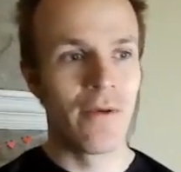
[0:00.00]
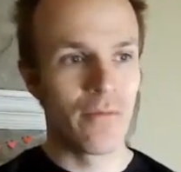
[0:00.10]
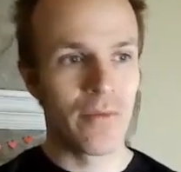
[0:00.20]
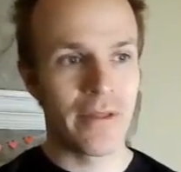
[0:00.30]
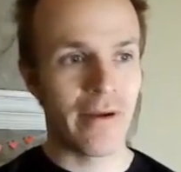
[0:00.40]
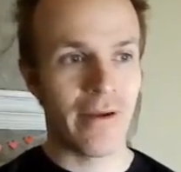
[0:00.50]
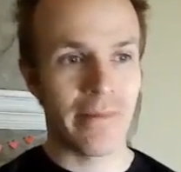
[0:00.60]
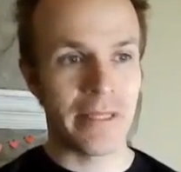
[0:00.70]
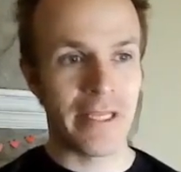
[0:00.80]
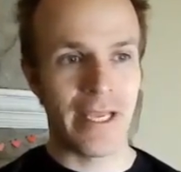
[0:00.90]
with your
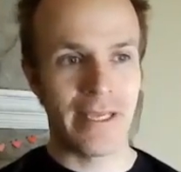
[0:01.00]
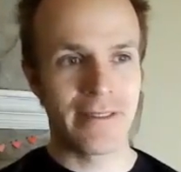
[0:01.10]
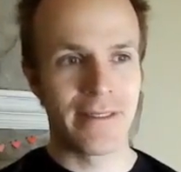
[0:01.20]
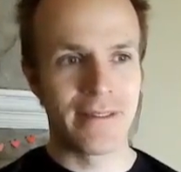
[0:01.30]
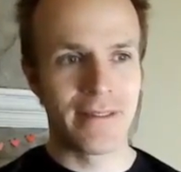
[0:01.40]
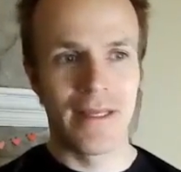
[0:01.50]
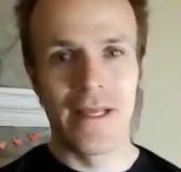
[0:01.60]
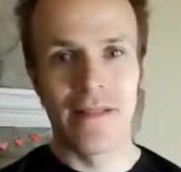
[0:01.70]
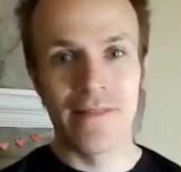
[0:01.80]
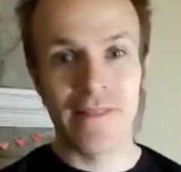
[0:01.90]
applications.
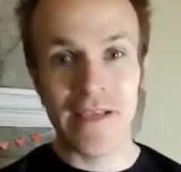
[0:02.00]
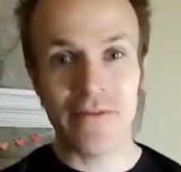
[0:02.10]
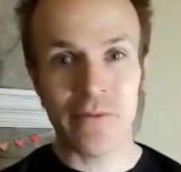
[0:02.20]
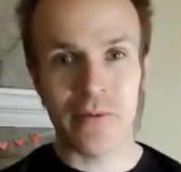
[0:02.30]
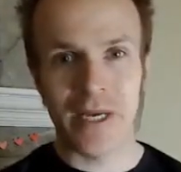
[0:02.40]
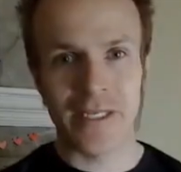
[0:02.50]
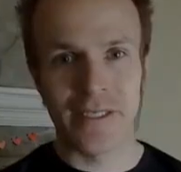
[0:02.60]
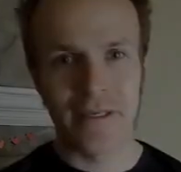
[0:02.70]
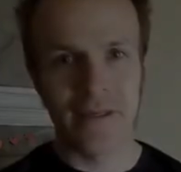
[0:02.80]
Thanks for watching.